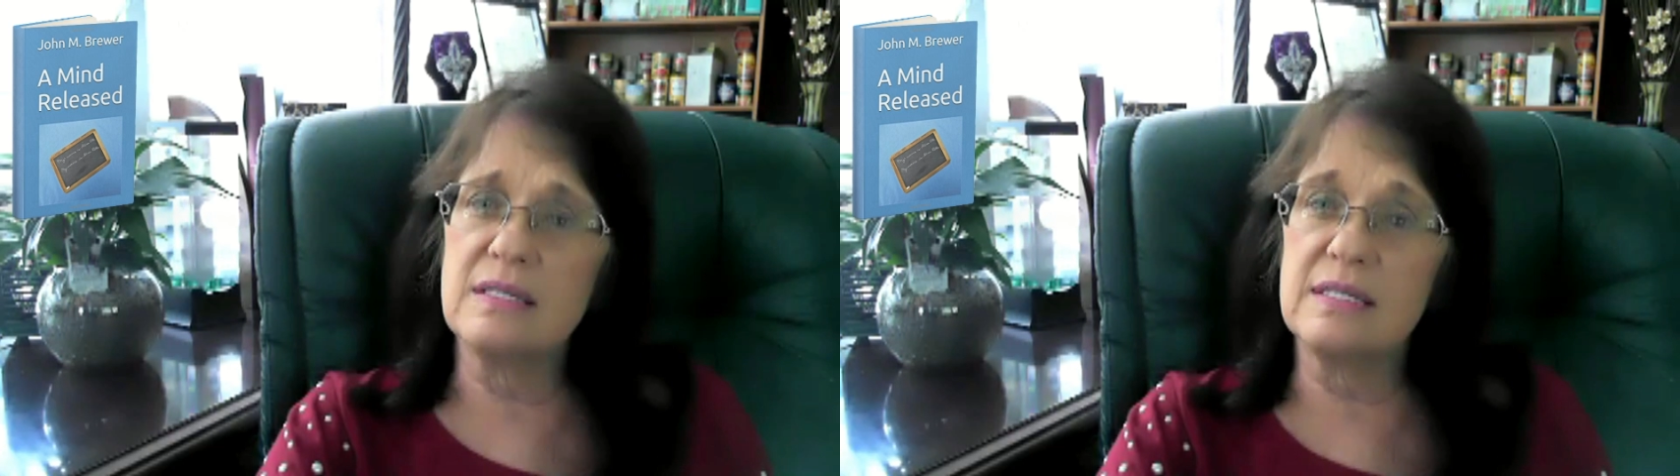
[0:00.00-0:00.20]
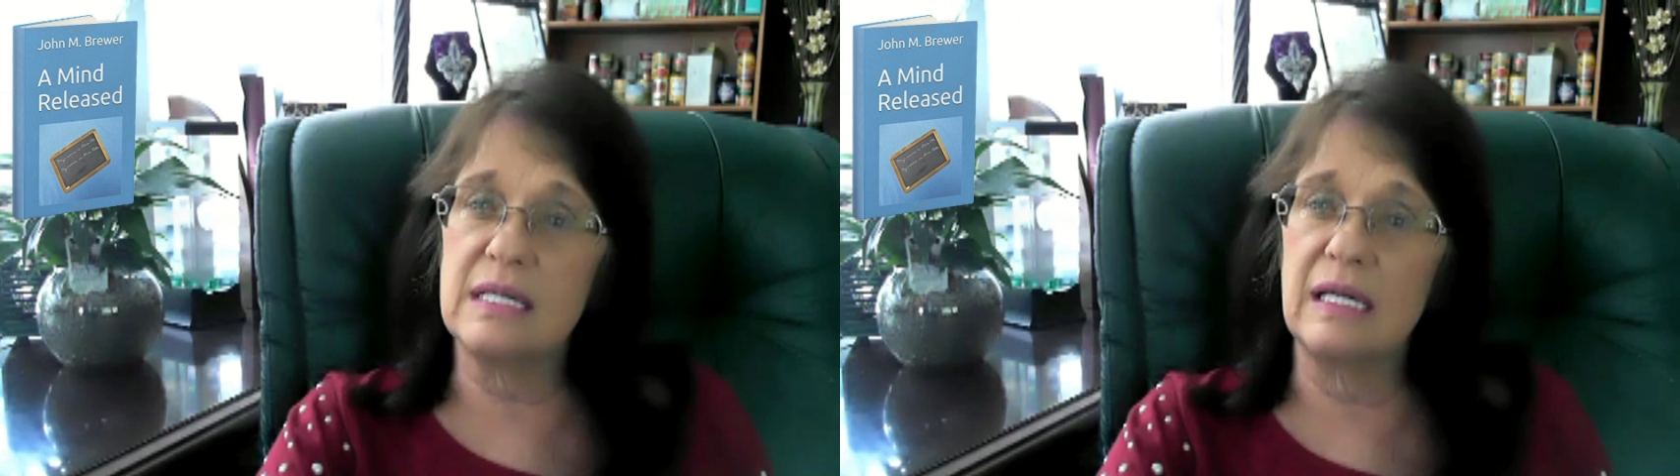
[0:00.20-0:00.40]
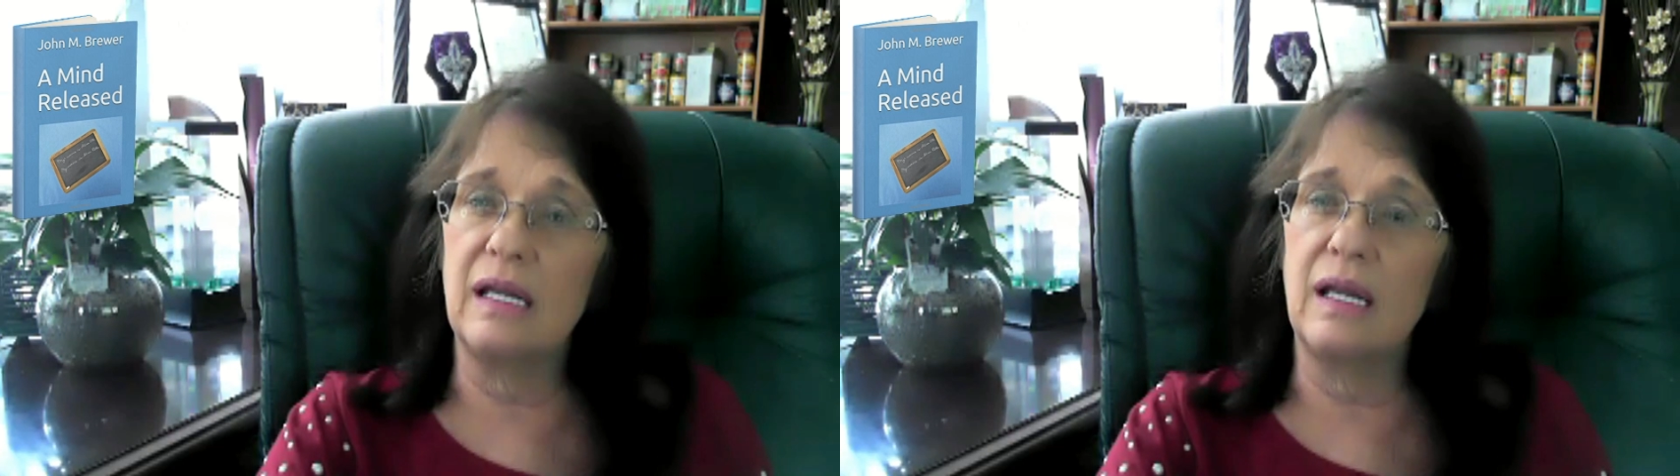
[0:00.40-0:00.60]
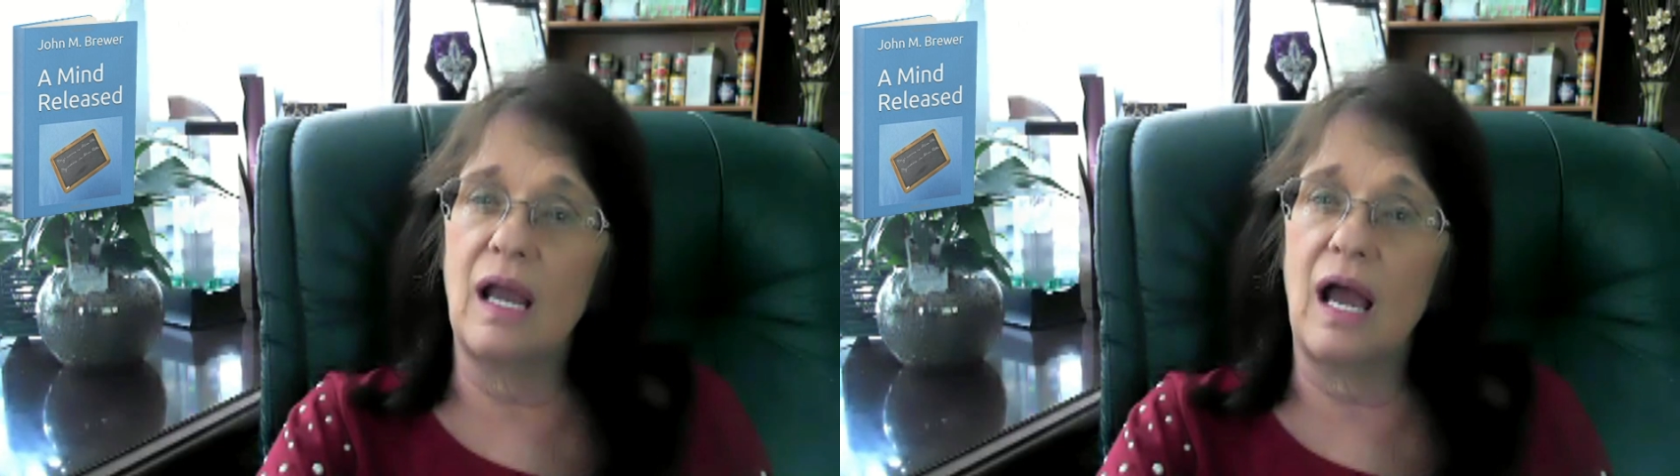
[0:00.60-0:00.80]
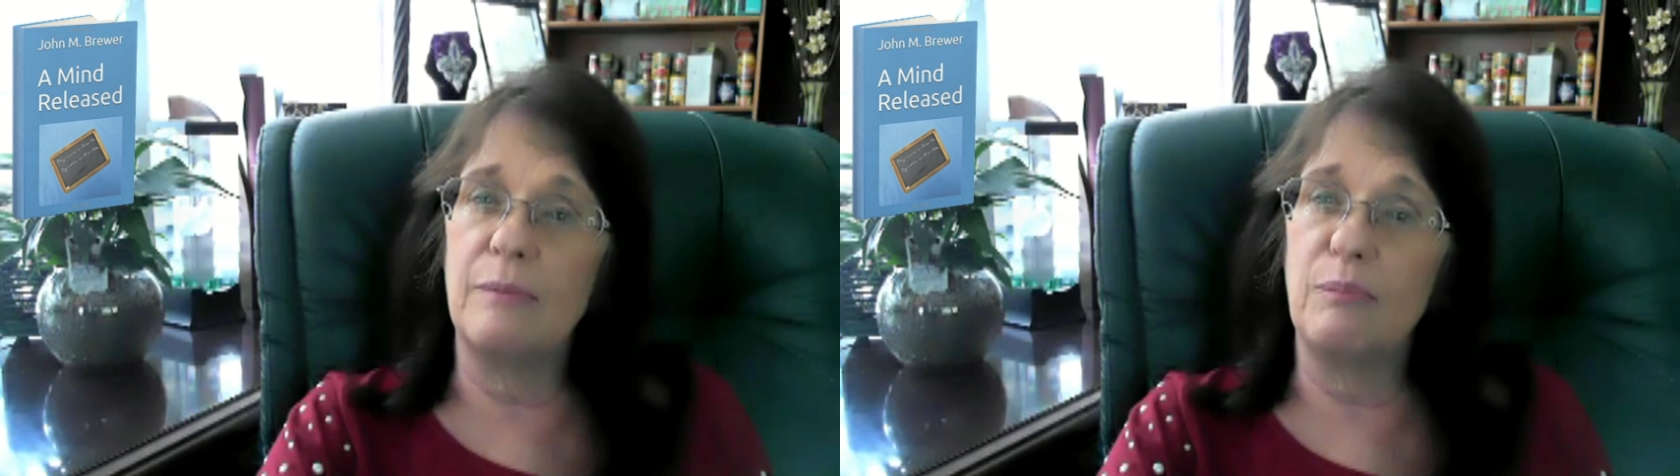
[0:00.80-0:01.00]

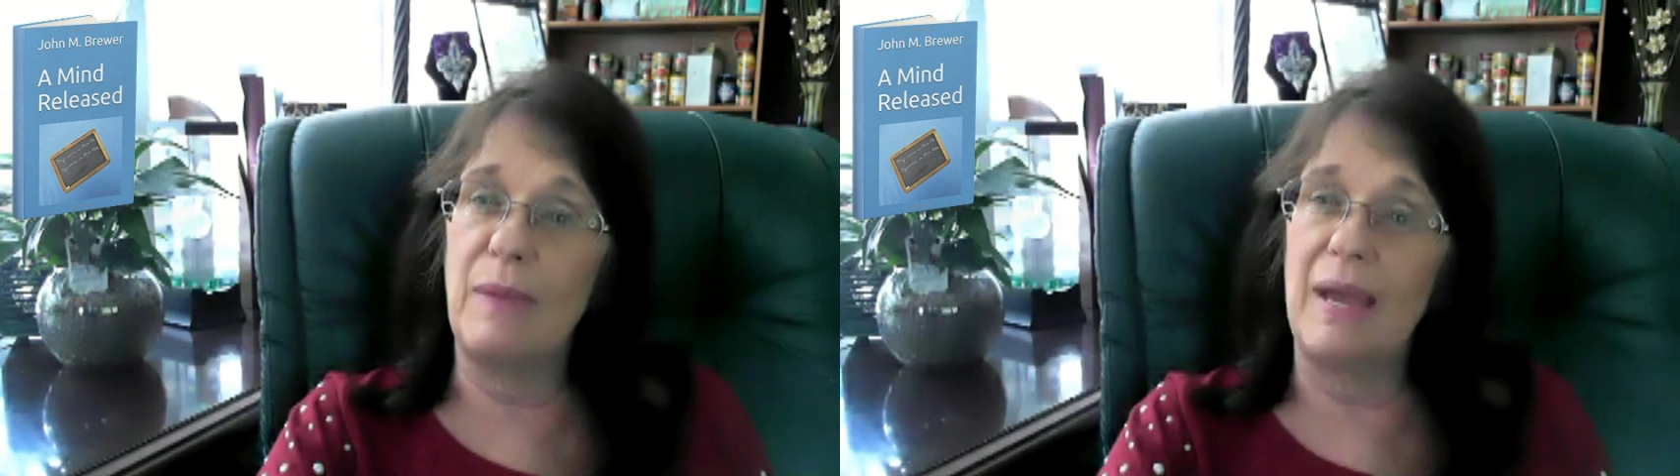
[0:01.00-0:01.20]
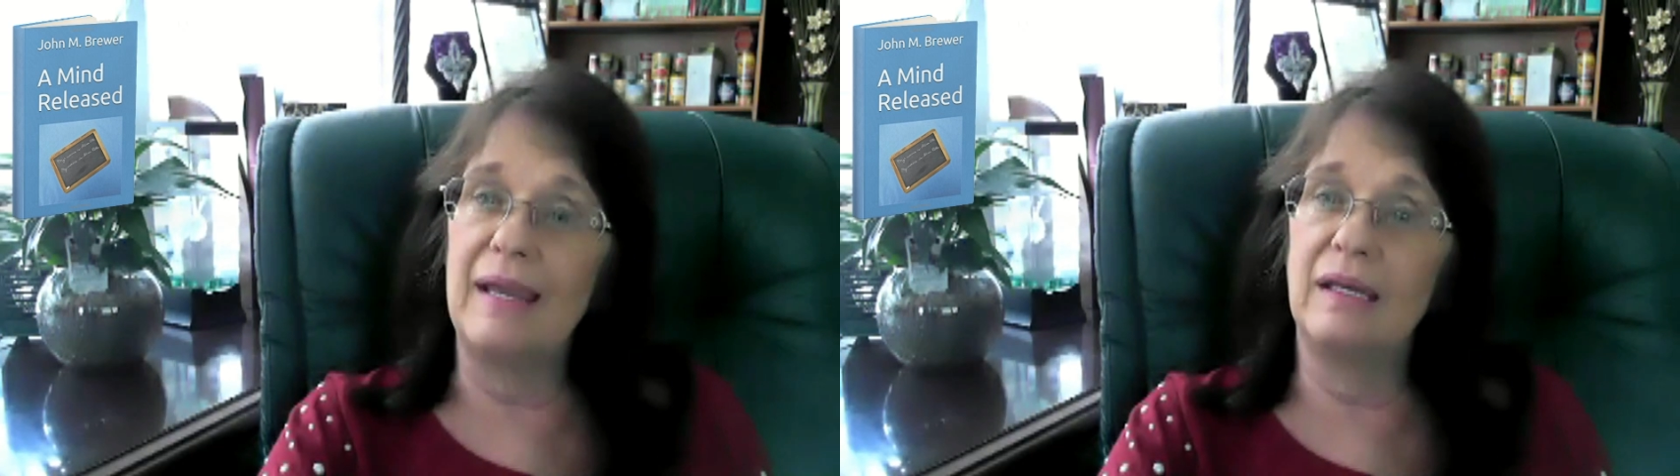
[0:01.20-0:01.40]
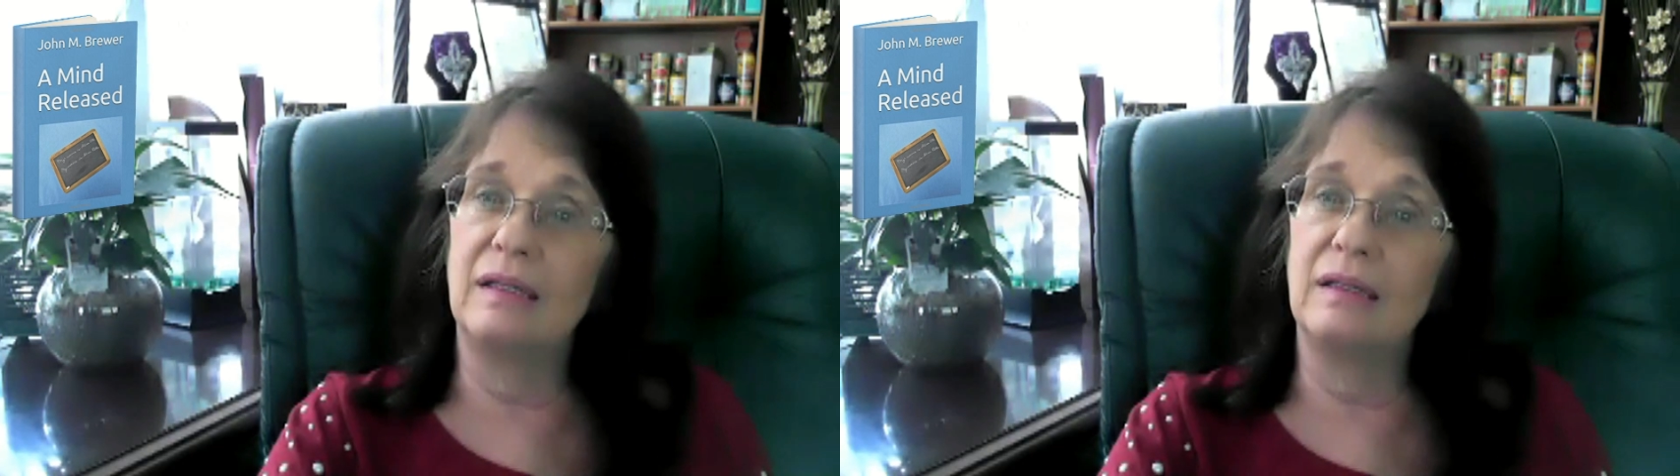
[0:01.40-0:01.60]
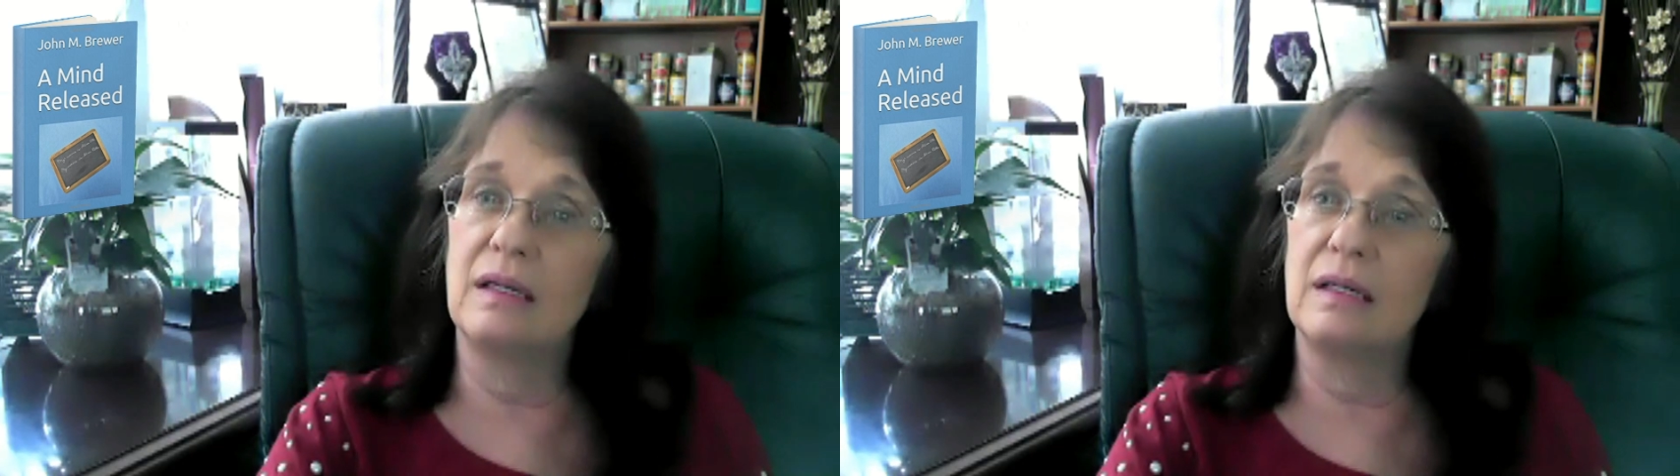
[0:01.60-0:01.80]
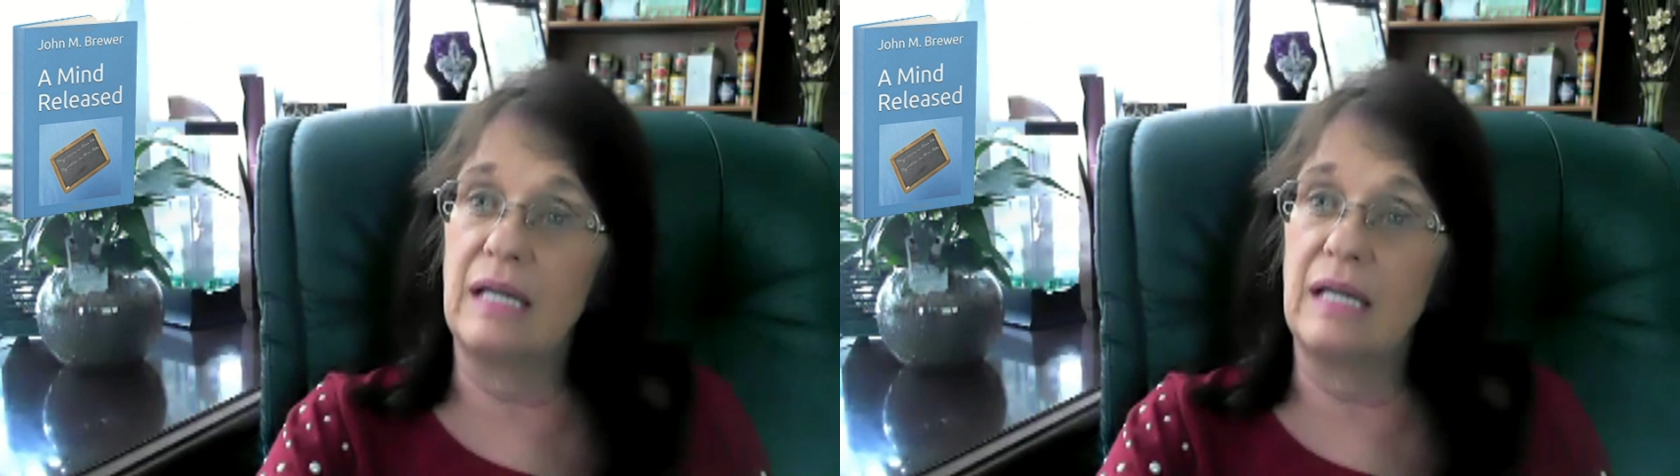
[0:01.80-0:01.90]
see a main